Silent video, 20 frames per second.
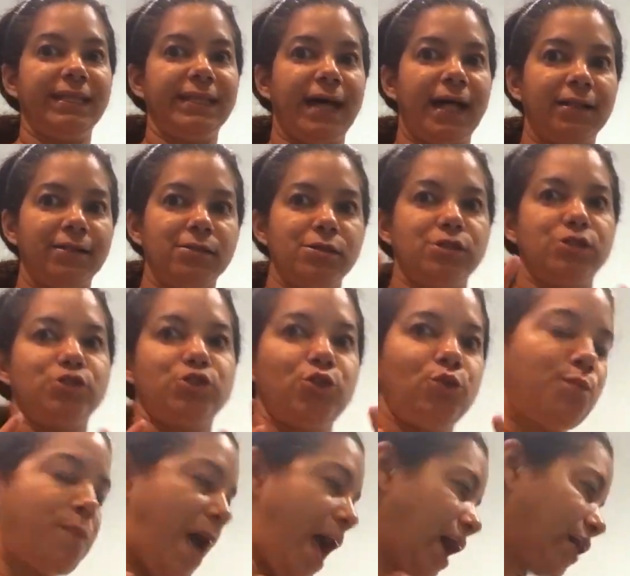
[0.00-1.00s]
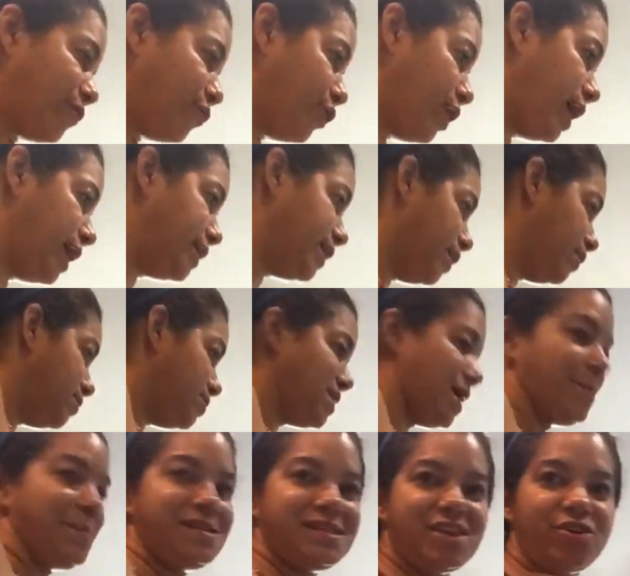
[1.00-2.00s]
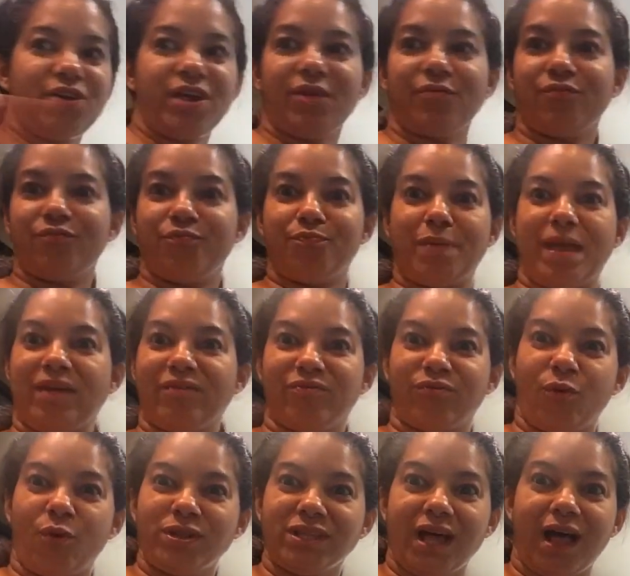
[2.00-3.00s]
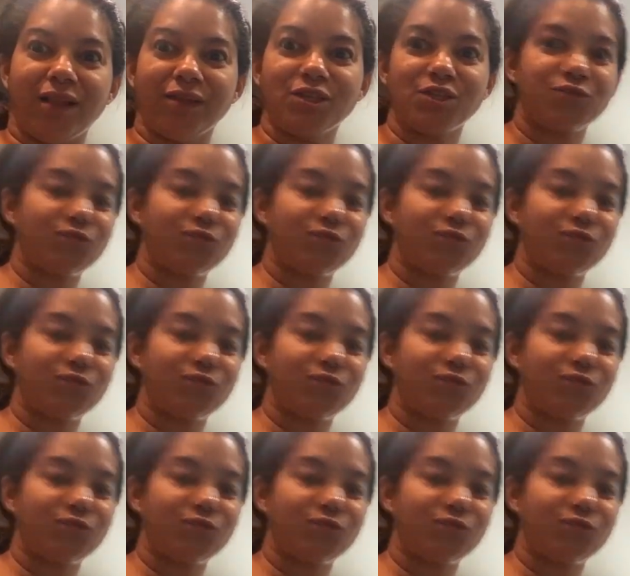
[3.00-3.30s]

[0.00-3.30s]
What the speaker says: 2-pack for $8. That means that you pay $4